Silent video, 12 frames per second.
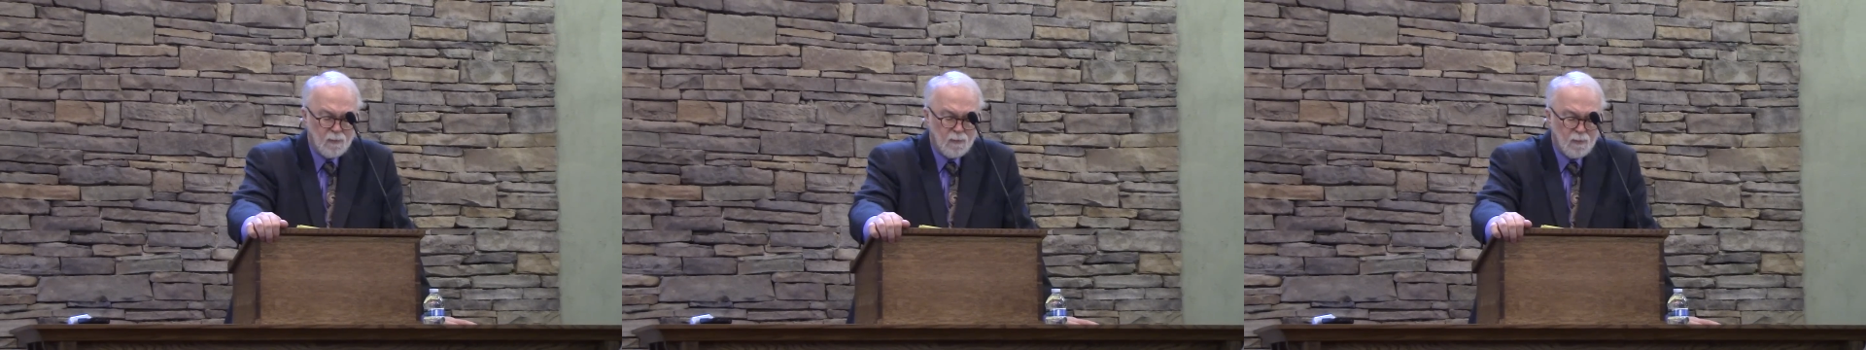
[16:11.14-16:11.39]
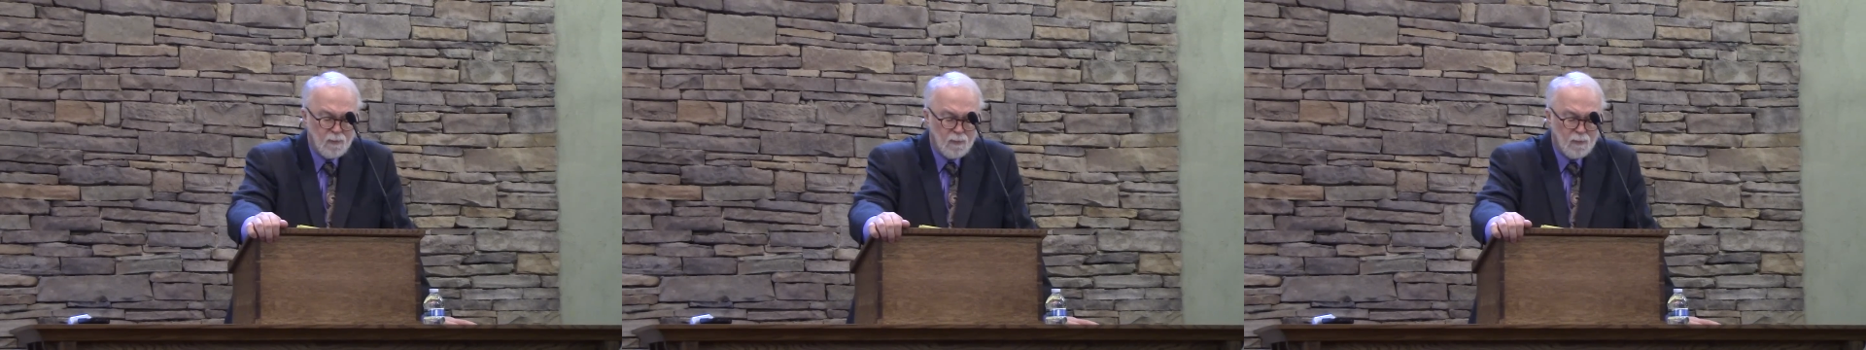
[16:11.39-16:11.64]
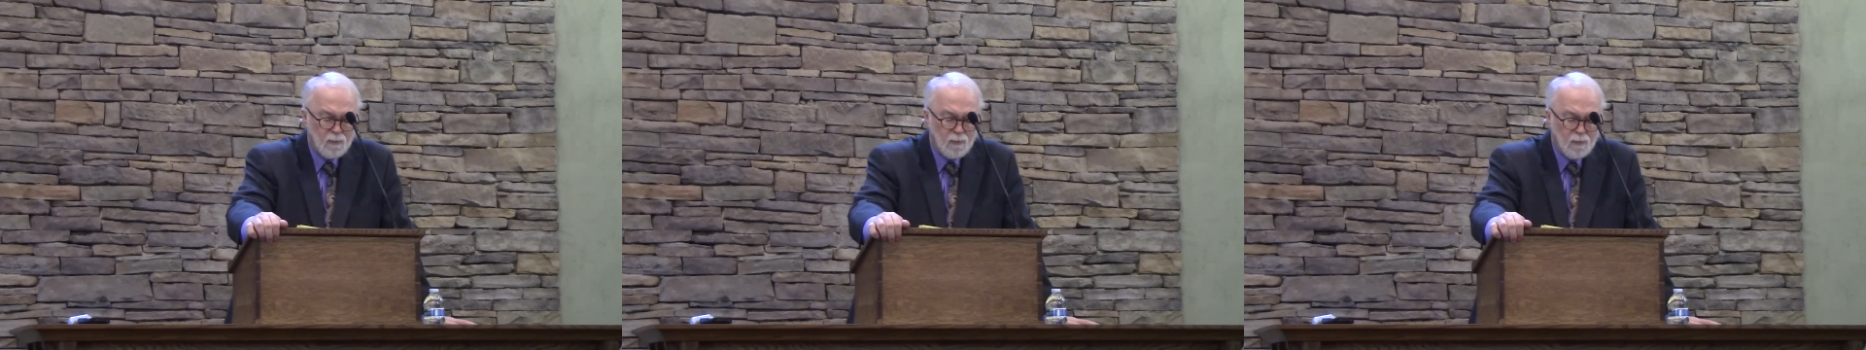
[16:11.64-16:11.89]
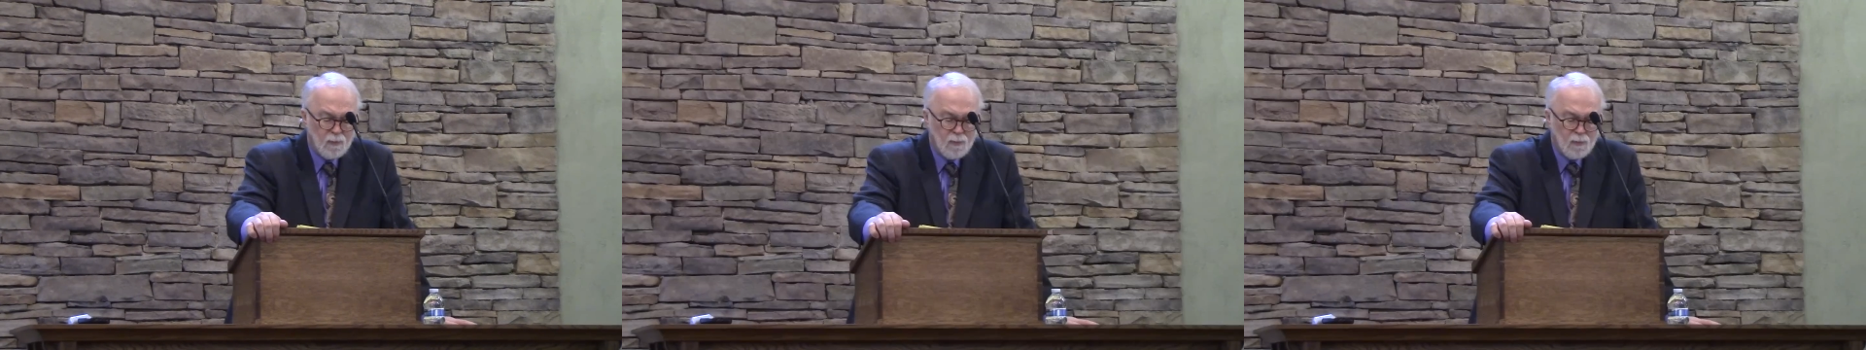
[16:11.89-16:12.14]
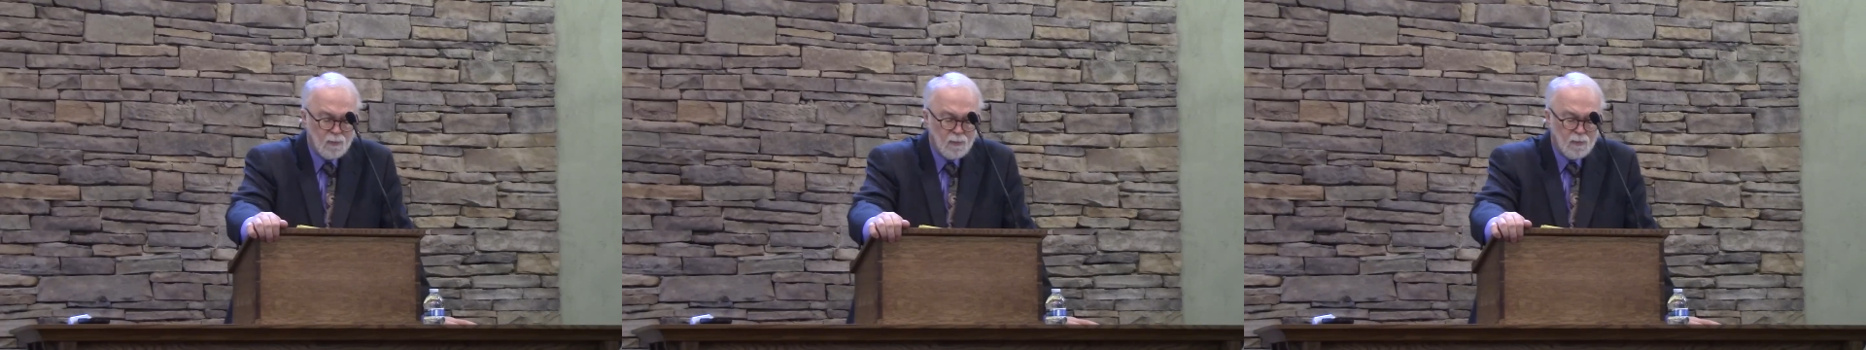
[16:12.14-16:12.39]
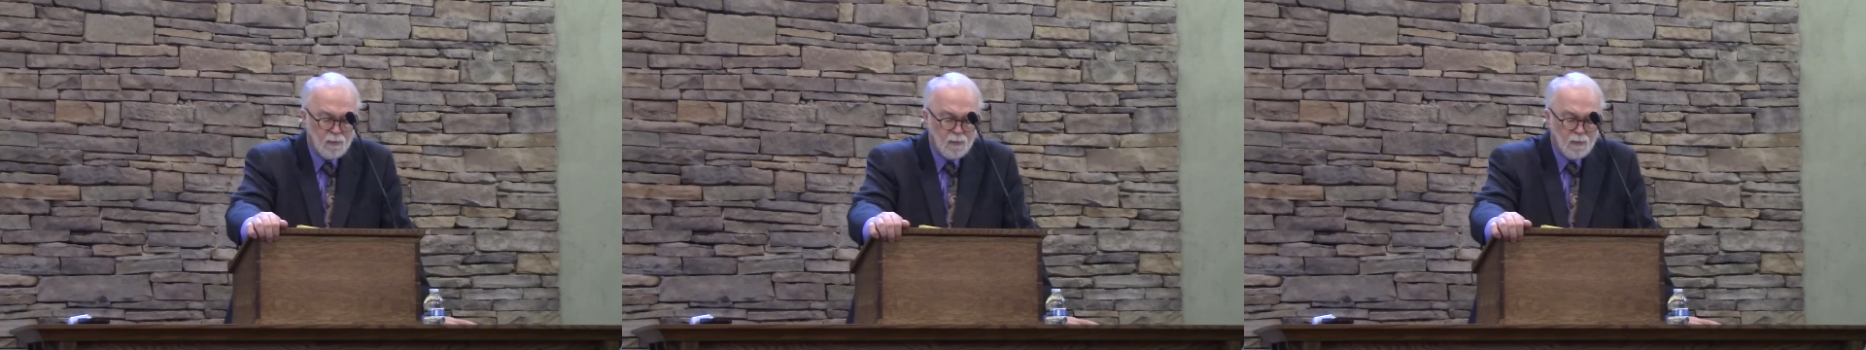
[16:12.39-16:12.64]

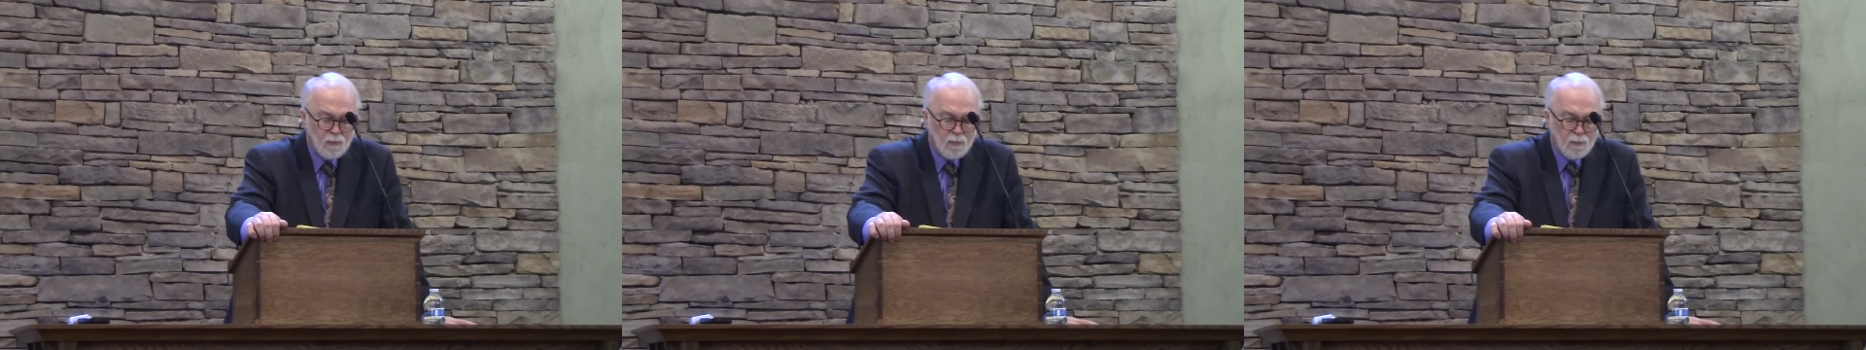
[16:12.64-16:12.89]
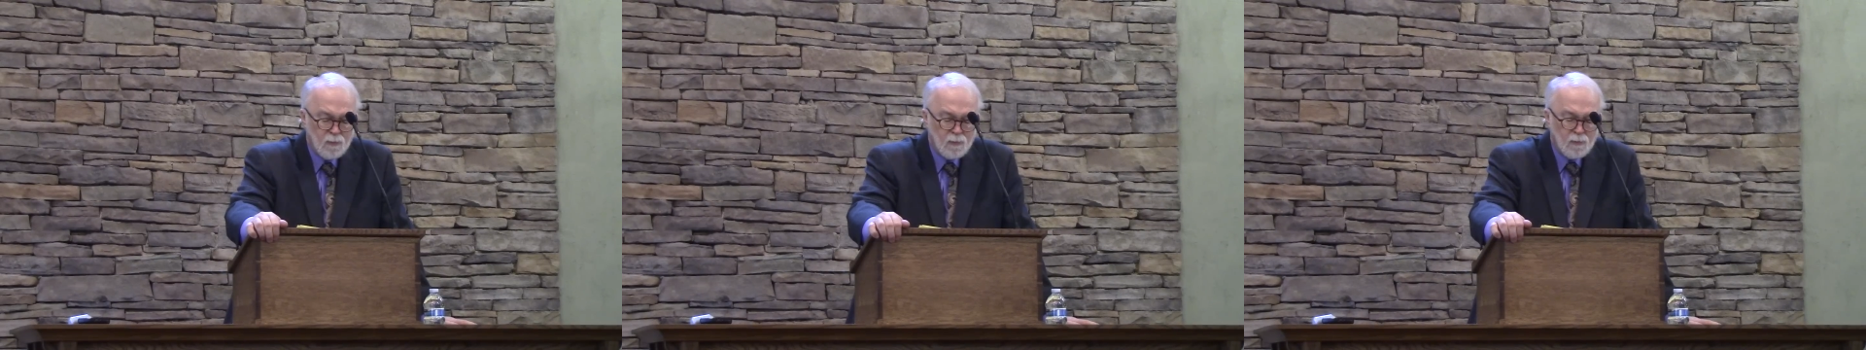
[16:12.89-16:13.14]
[no speech]